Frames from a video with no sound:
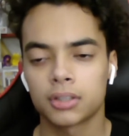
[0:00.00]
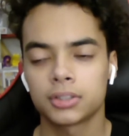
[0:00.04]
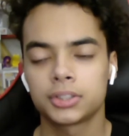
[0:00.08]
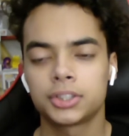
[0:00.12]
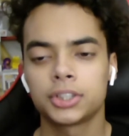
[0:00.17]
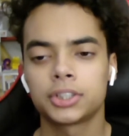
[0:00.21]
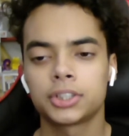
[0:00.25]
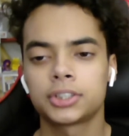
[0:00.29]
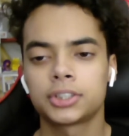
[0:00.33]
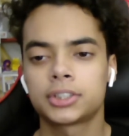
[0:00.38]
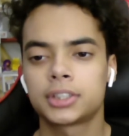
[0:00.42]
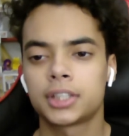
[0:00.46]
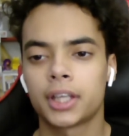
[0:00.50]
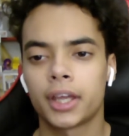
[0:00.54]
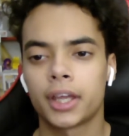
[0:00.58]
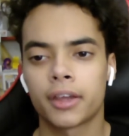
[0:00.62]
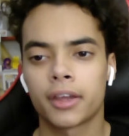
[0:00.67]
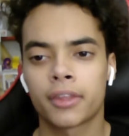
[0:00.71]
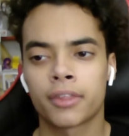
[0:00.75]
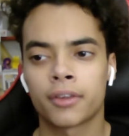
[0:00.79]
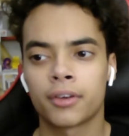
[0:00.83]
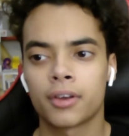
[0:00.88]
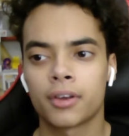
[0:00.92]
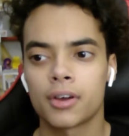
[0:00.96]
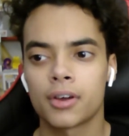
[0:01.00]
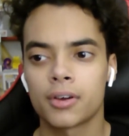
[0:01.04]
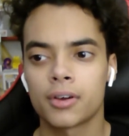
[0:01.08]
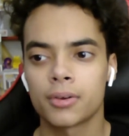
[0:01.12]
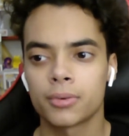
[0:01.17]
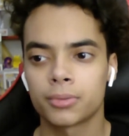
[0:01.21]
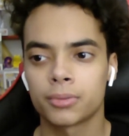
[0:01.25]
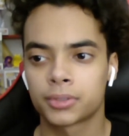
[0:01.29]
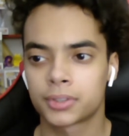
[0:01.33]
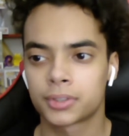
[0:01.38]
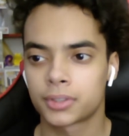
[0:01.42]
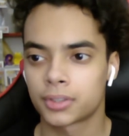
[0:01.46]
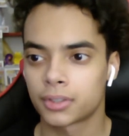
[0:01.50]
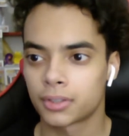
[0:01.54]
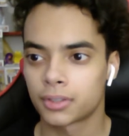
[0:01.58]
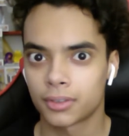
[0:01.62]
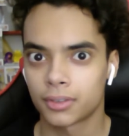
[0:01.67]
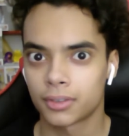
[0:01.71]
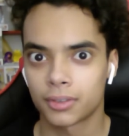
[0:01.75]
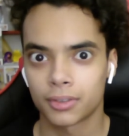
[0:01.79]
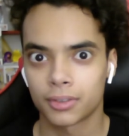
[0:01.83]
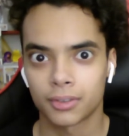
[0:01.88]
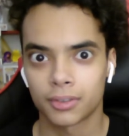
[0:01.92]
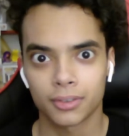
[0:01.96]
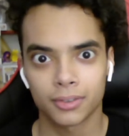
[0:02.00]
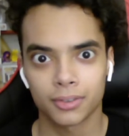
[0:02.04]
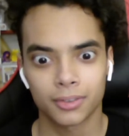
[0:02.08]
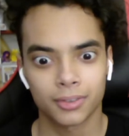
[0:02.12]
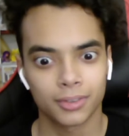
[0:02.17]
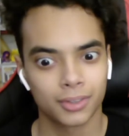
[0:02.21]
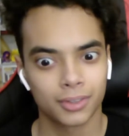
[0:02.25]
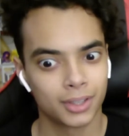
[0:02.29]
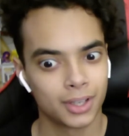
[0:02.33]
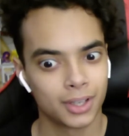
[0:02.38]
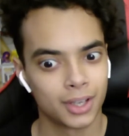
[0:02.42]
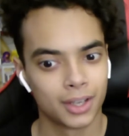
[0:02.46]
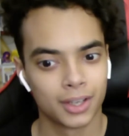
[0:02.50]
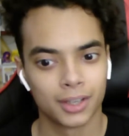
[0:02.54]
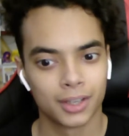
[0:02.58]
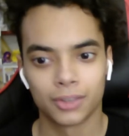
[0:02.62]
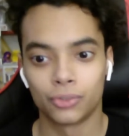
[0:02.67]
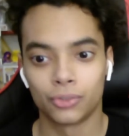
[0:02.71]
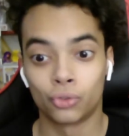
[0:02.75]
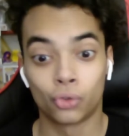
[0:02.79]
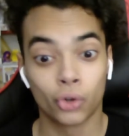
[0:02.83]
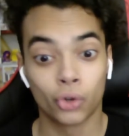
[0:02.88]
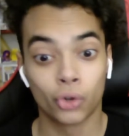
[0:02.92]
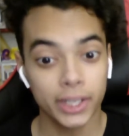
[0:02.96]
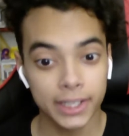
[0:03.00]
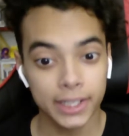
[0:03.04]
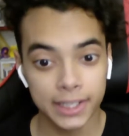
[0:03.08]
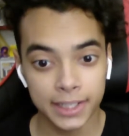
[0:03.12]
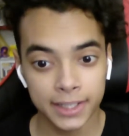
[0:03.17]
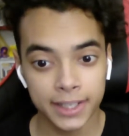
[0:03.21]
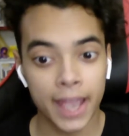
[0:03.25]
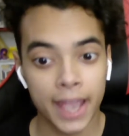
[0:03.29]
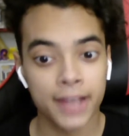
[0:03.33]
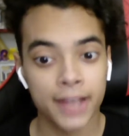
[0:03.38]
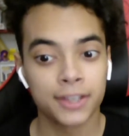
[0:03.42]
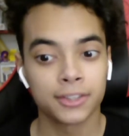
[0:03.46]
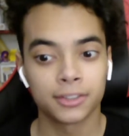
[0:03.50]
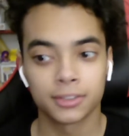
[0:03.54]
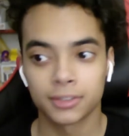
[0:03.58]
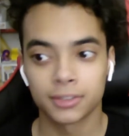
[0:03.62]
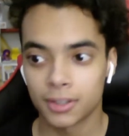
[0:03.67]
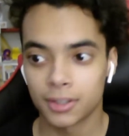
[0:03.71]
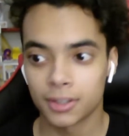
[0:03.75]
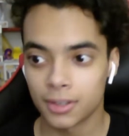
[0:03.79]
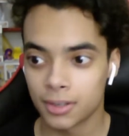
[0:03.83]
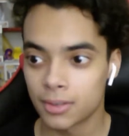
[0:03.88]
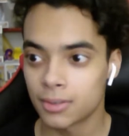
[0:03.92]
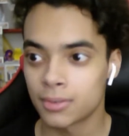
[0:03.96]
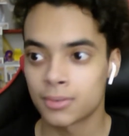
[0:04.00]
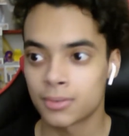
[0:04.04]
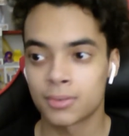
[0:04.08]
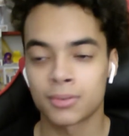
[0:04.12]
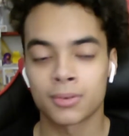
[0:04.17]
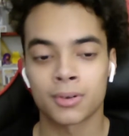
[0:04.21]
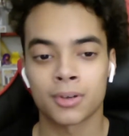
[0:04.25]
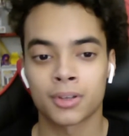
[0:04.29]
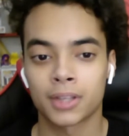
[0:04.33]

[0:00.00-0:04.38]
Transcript: Just take the note! Read it and you'll know.